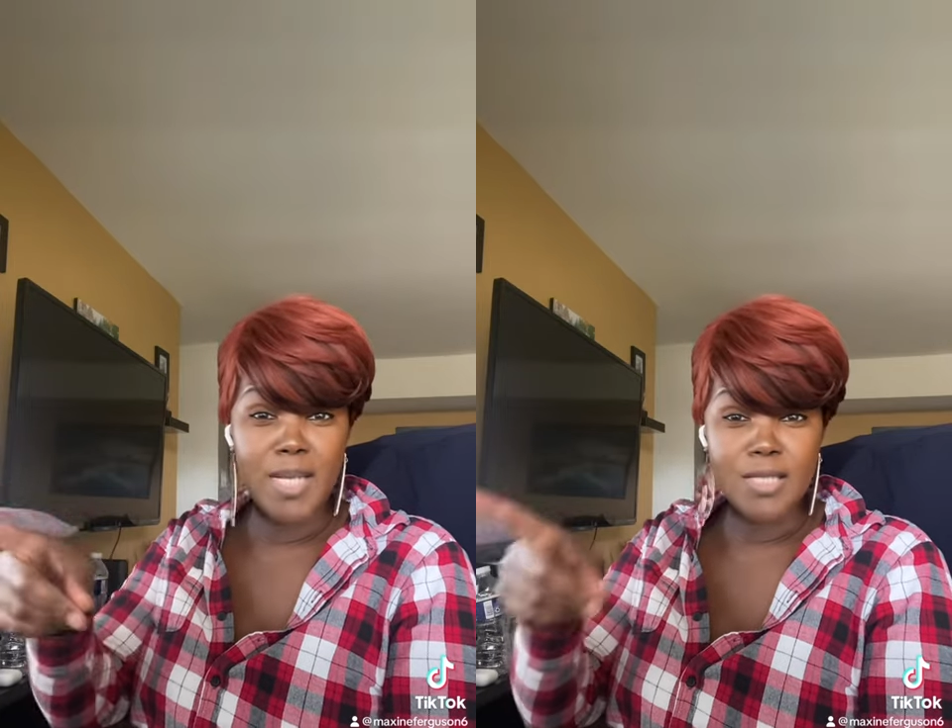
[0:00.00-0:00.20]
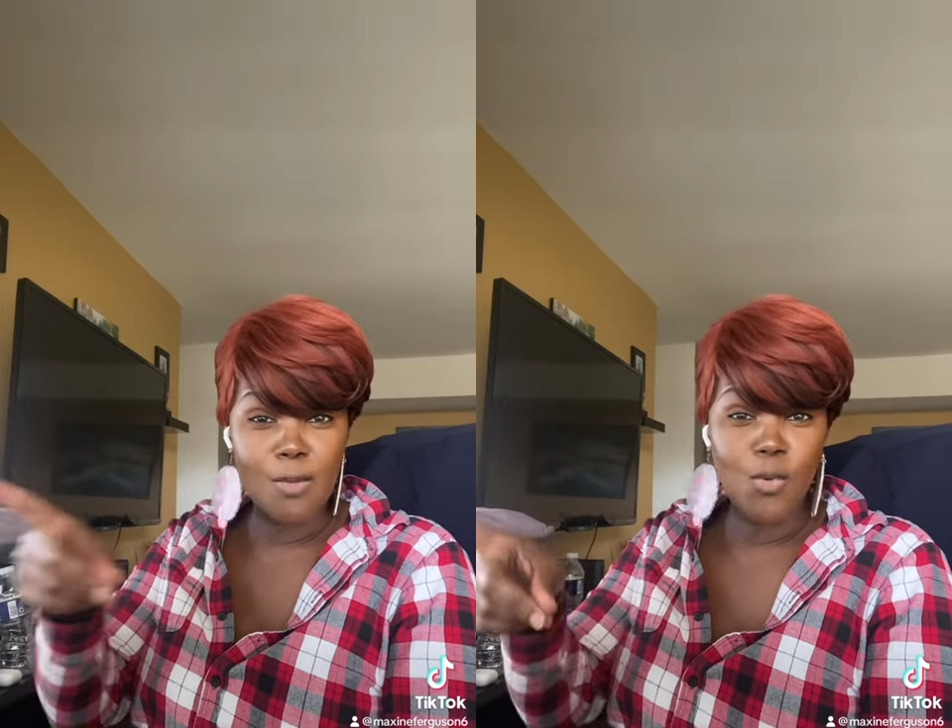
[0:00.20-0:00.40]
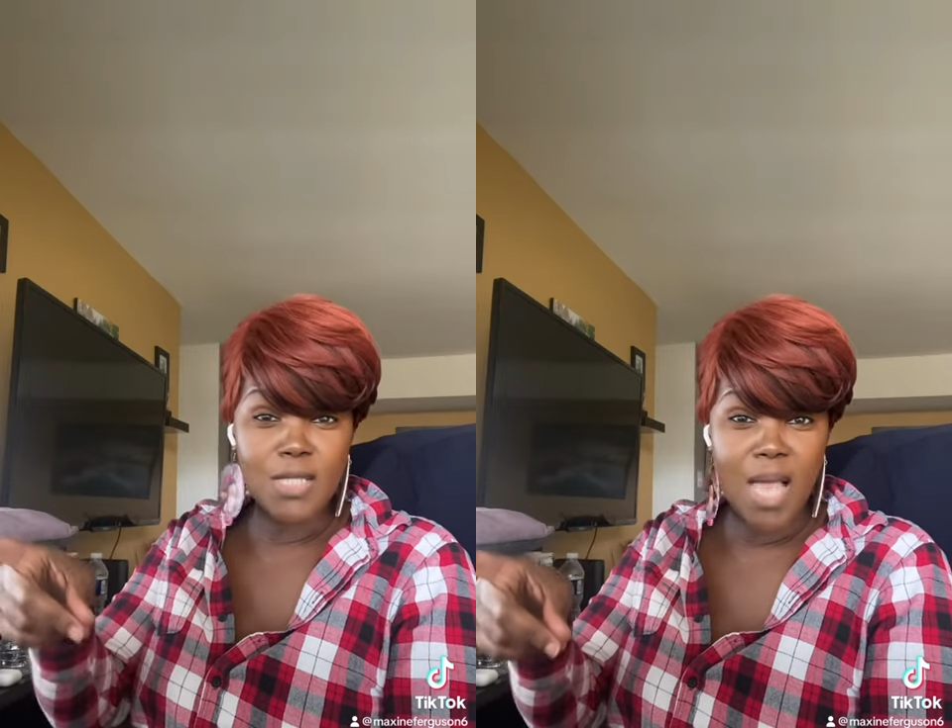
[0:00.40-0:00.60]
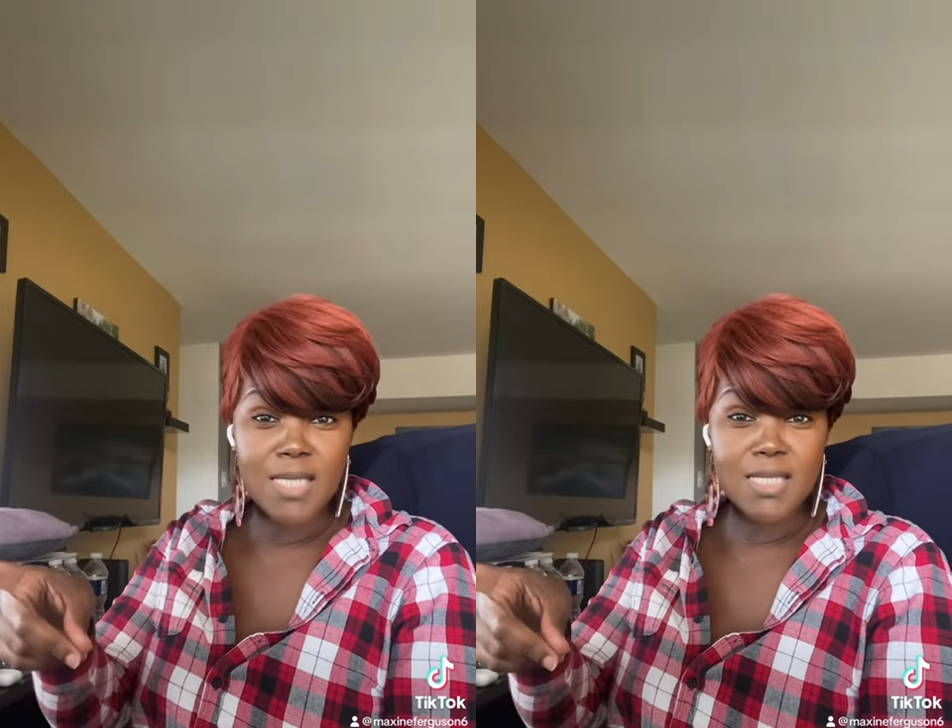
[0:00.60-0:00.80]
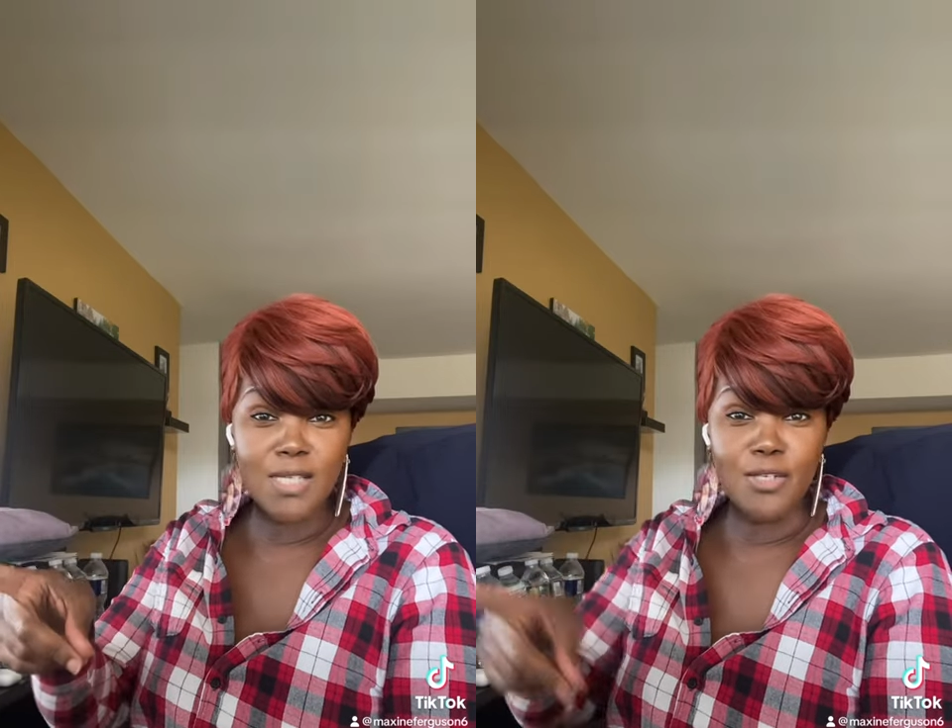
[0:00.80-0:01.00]
someone's
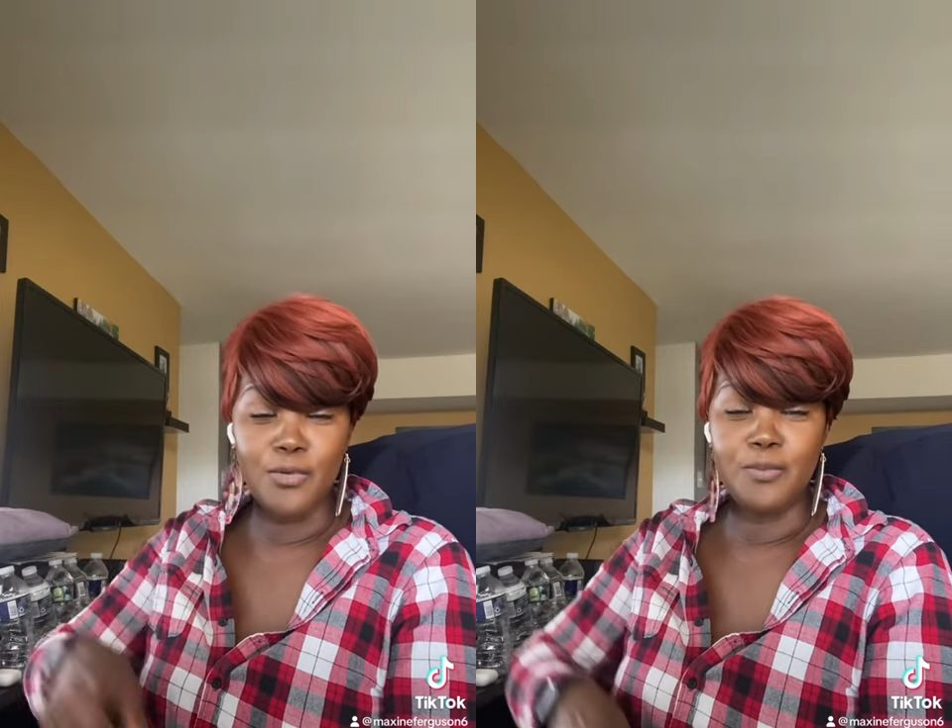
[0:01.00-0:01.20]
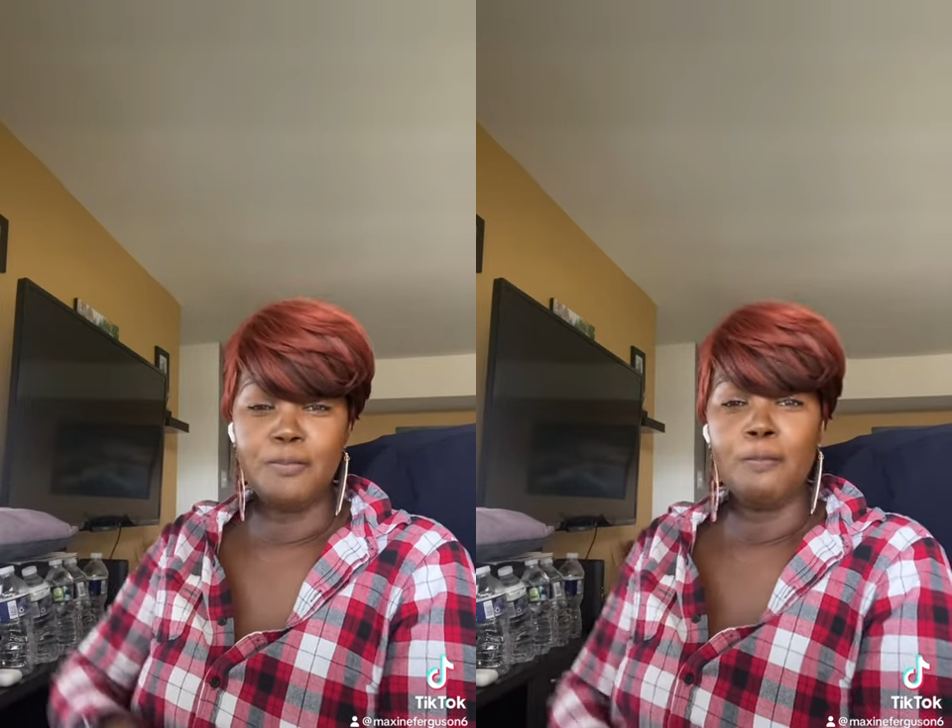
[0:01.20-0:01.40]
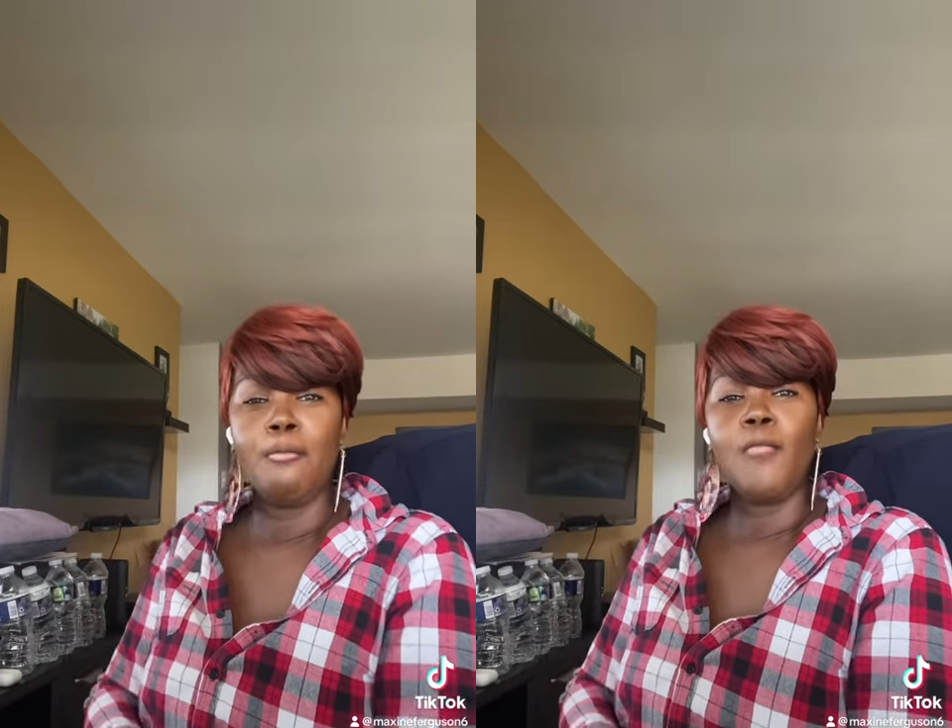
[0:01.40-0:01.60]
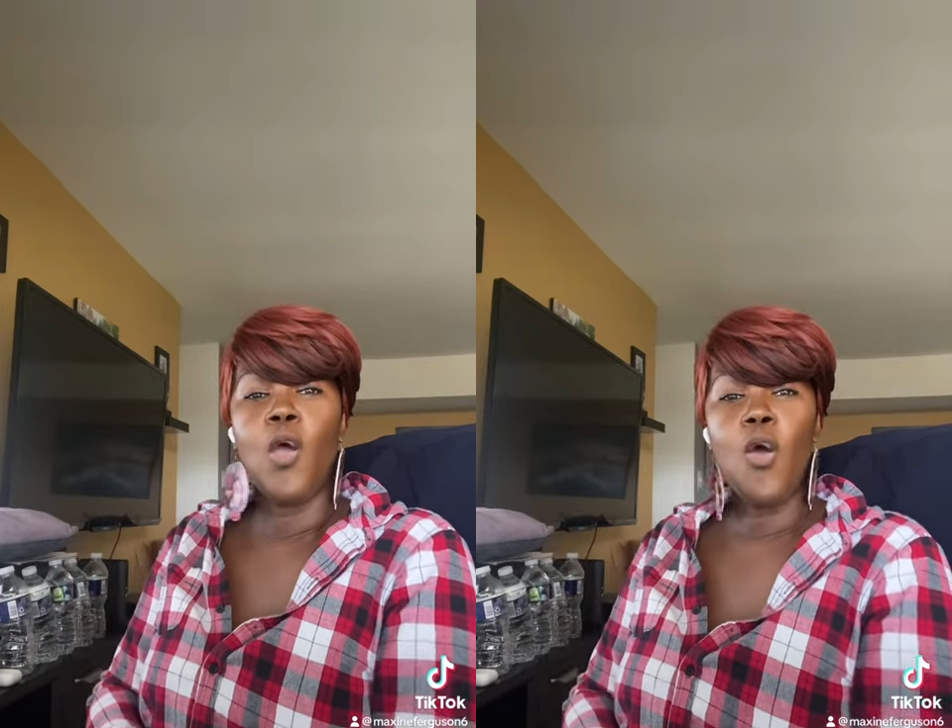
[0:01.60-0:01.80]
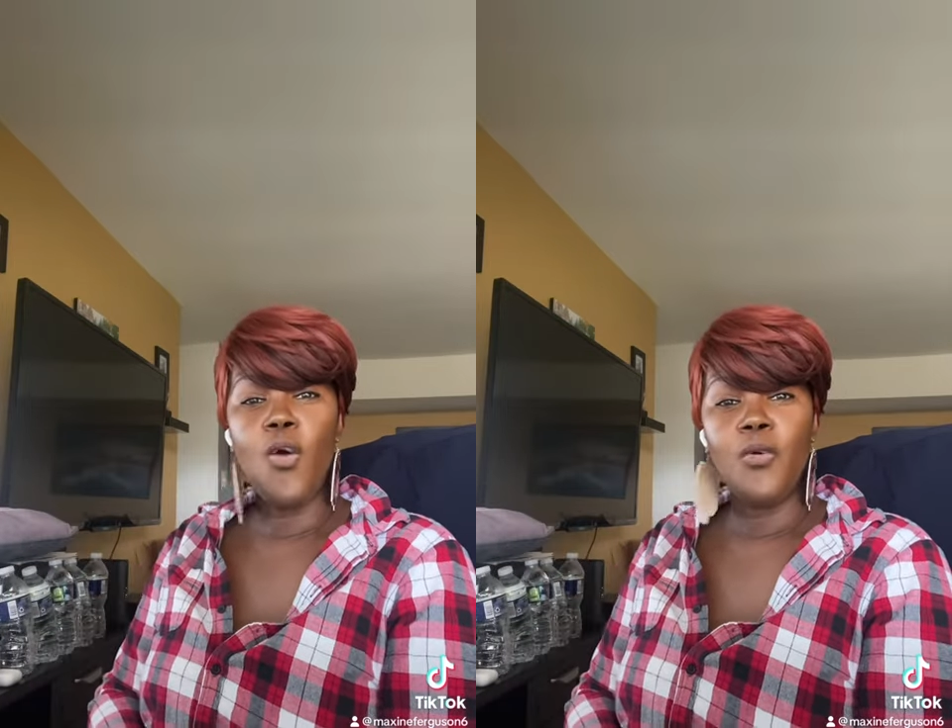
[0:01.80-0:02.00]
asking you,
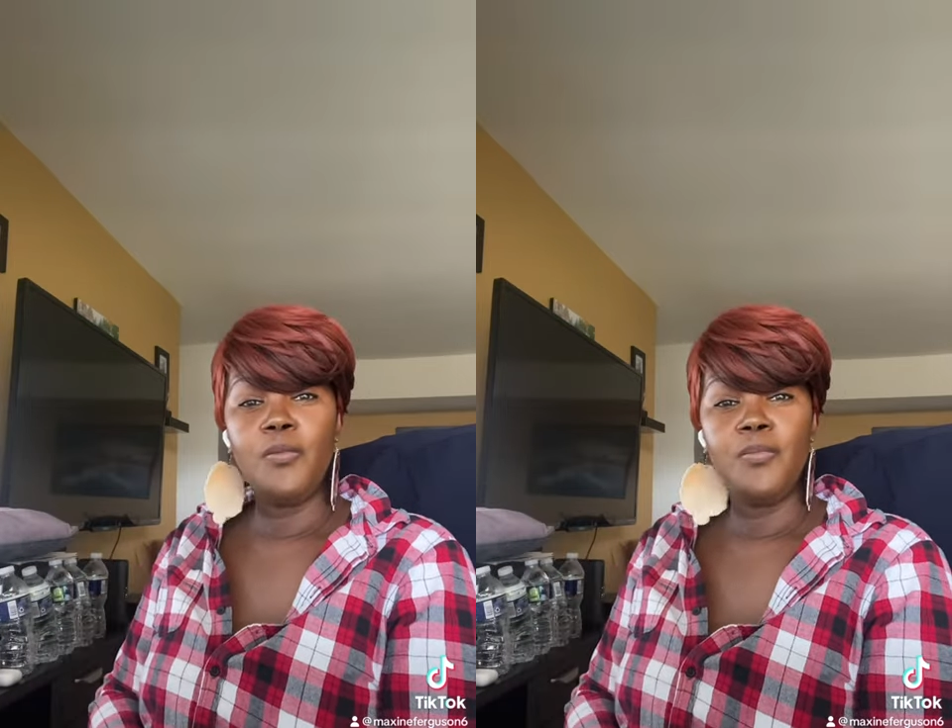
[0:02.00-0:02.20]
oh,